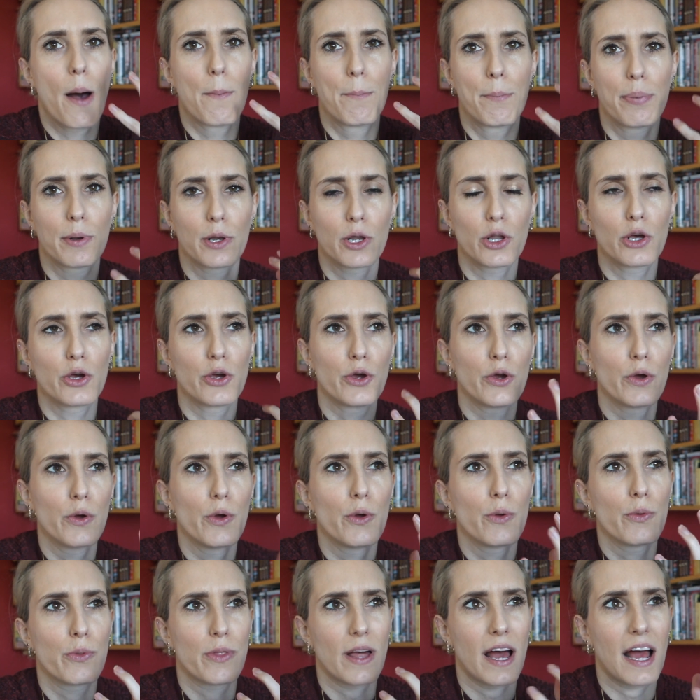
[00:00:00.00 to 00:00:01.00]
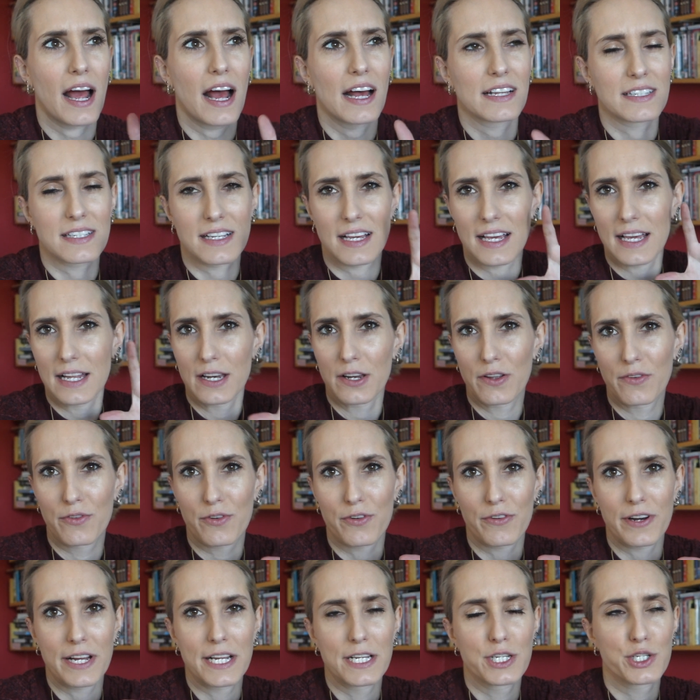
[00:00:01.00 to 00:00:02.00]
blue that has a hint of
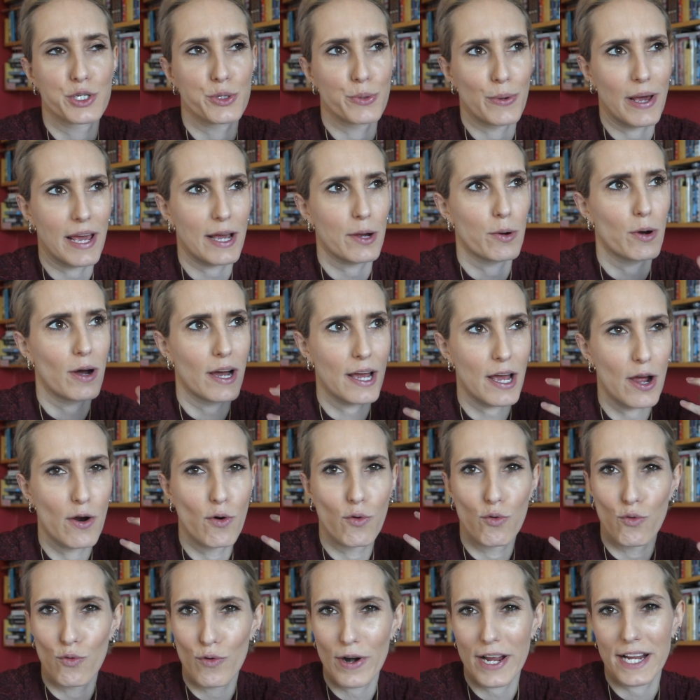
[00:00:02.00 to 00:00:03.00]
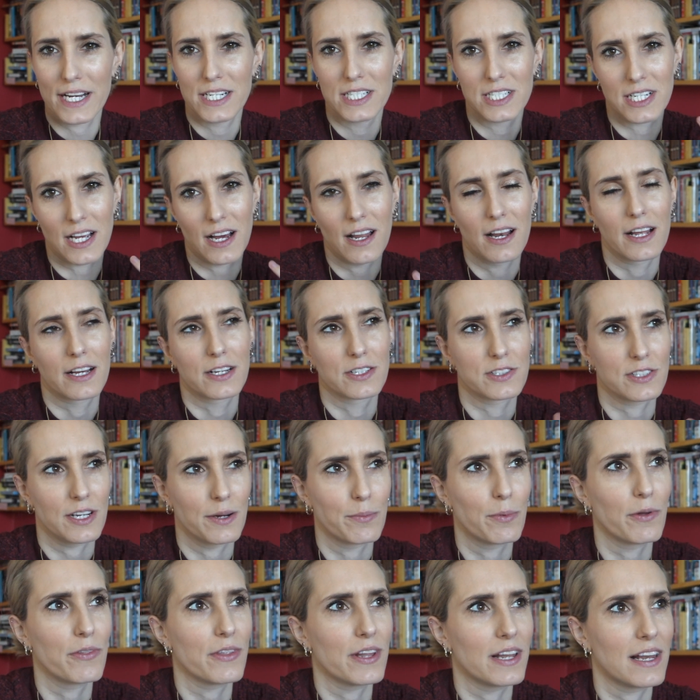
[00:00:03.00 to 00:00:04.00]
green to it, quite a rich colour, because I
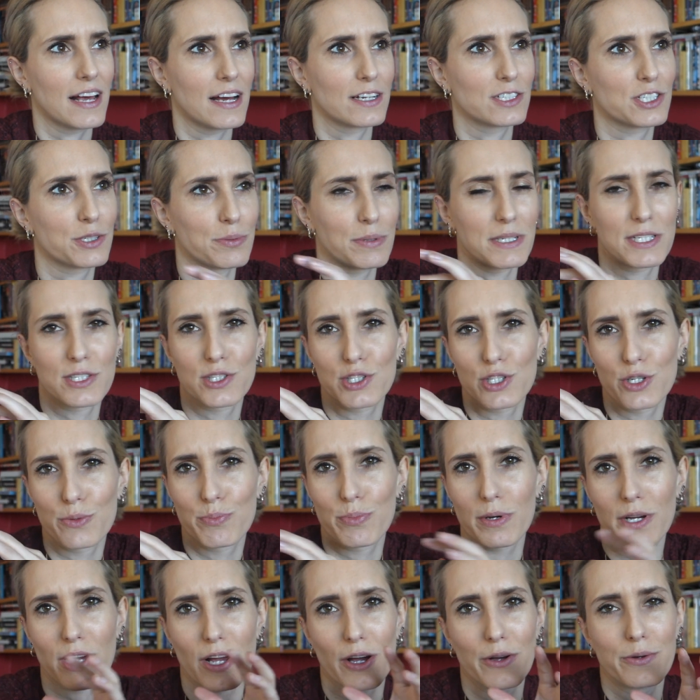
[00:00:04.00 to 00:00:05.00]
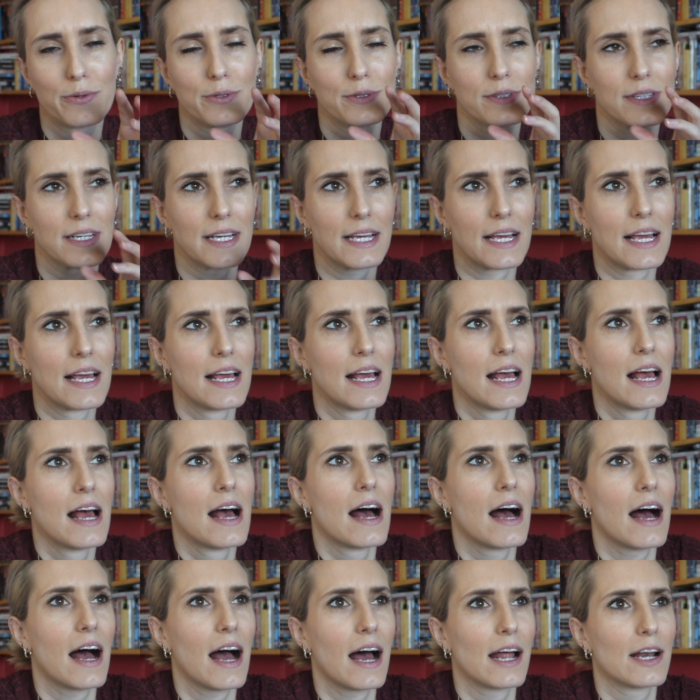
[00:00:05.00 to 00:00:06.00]
want the lounge to be super cosy
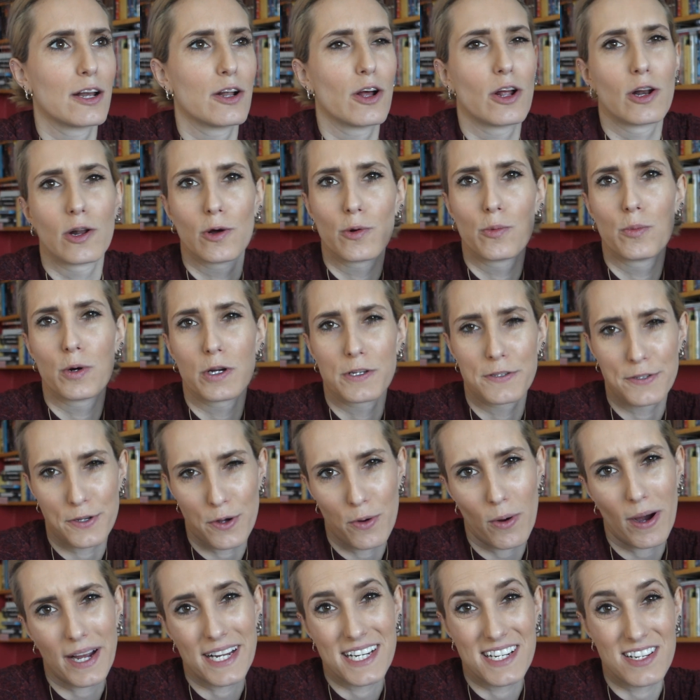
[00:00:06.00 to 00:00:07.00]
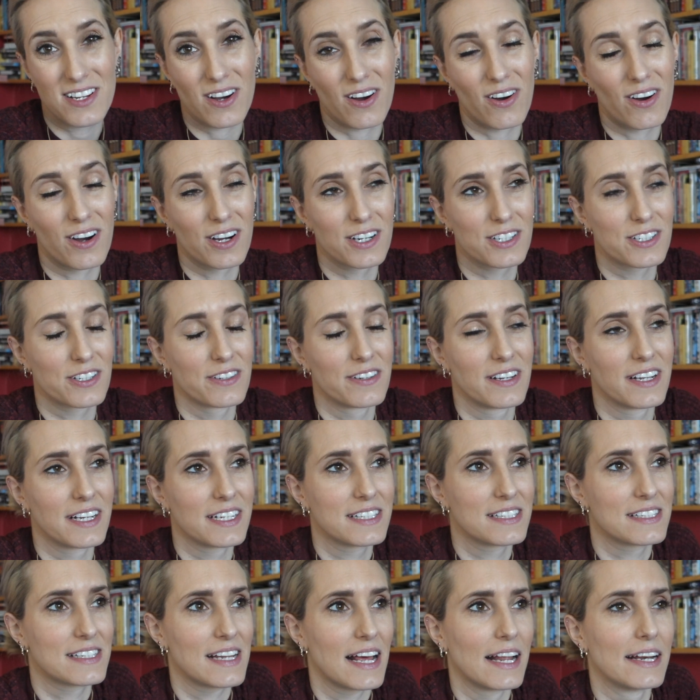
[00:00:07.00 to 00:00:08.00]
and almost quite dark to an
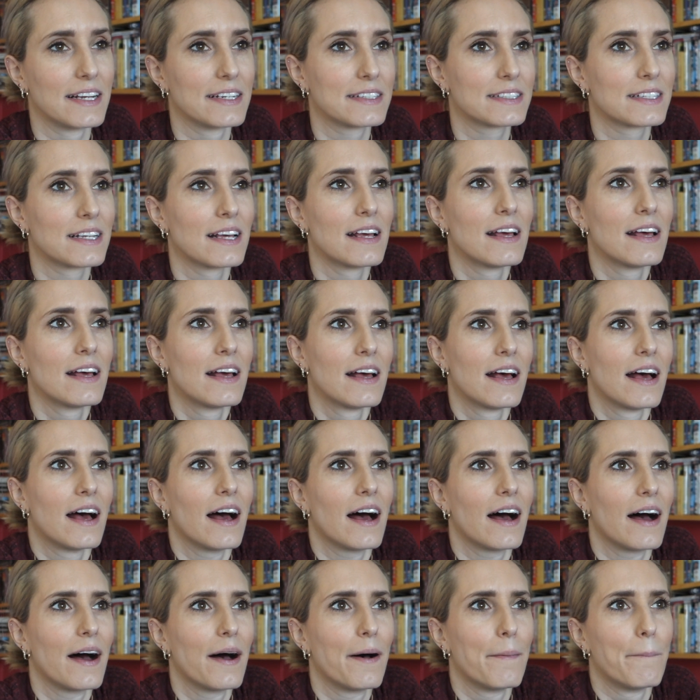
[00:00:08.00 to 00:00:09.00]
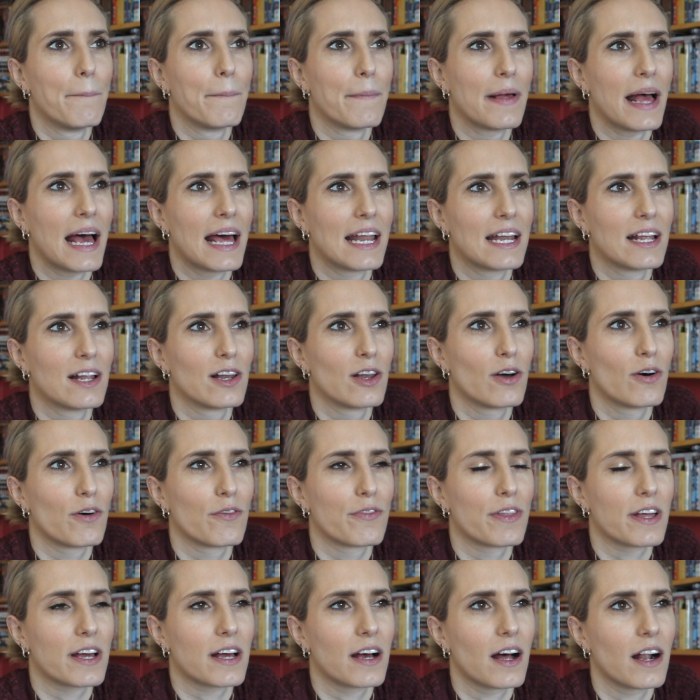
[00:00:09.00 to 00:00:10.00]
extent. and a lot of
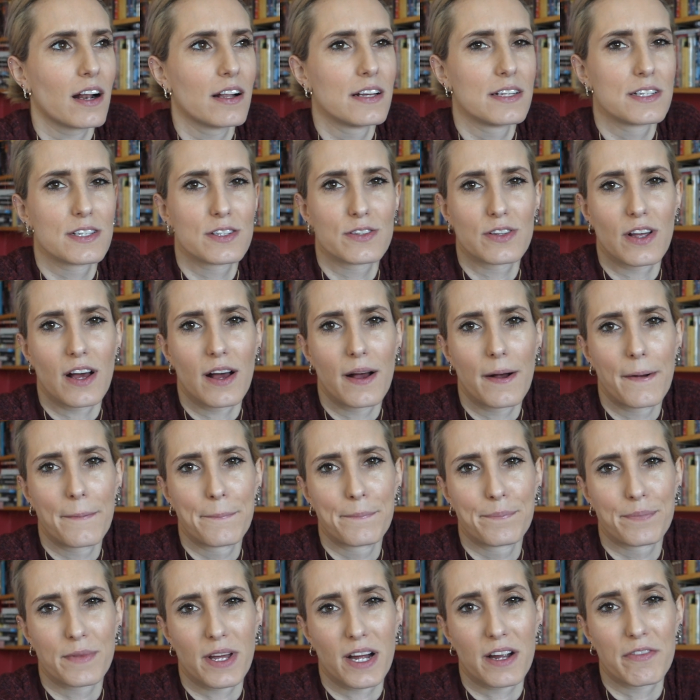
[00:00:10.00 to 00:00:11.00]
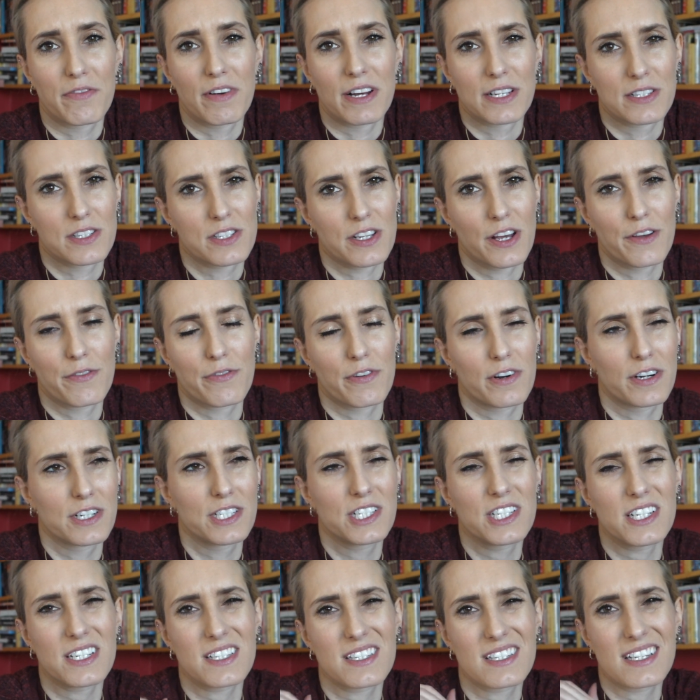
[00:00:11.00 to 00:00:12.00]
the colours that I found so far are
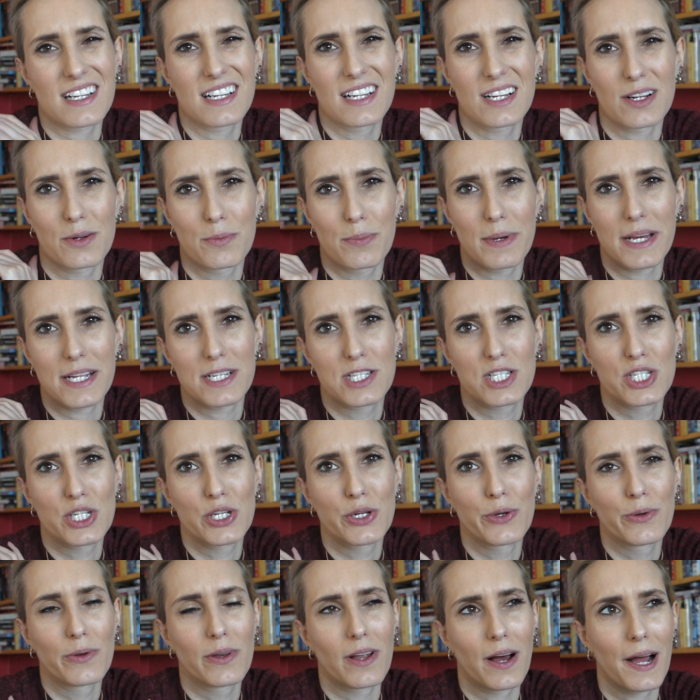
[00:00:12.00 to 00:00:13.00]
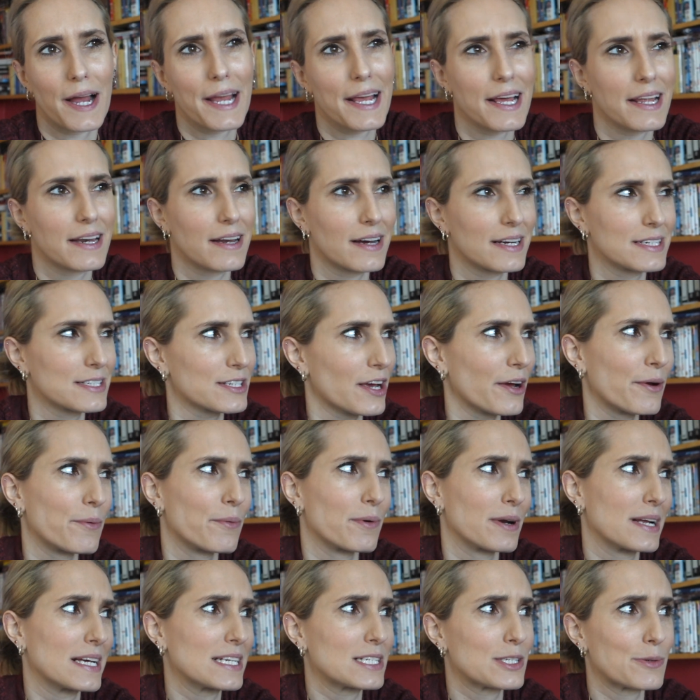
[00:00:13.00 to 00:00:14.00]
just a little bit too light, and I don't
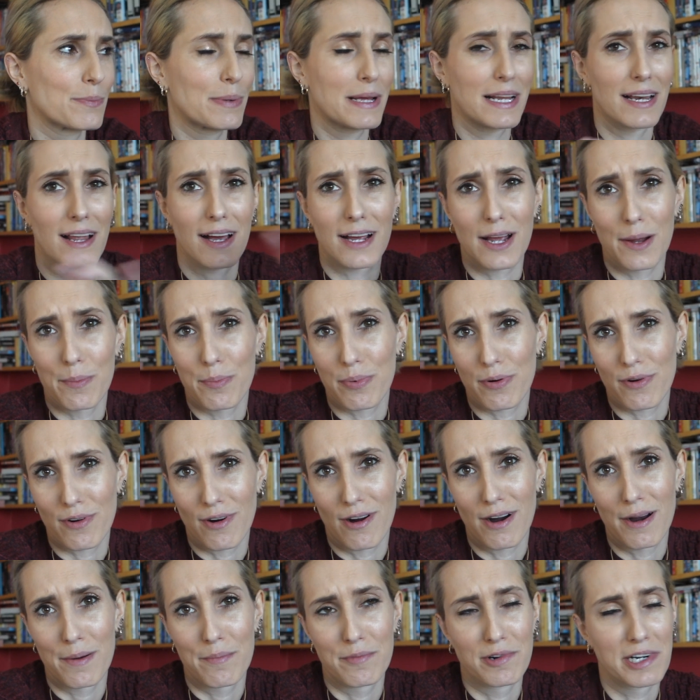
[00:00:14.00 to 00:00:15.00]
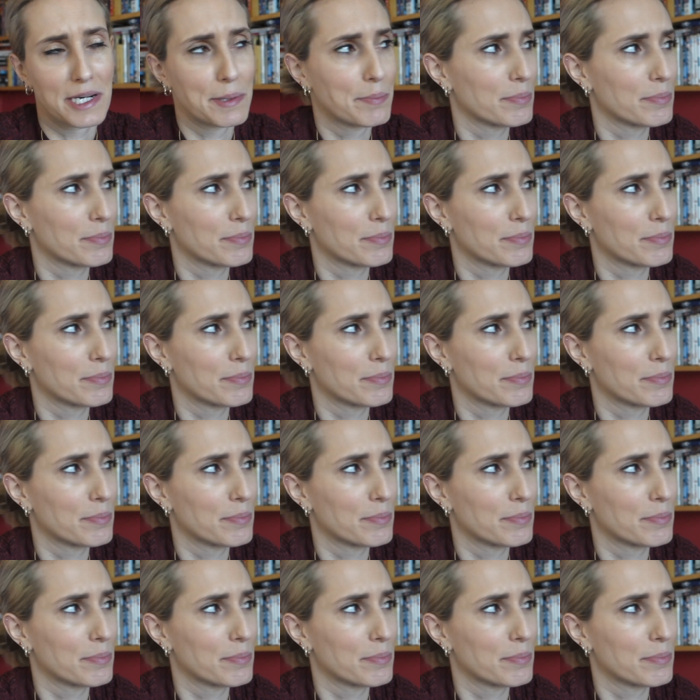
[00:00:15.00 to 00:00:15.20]
want it to be like a primary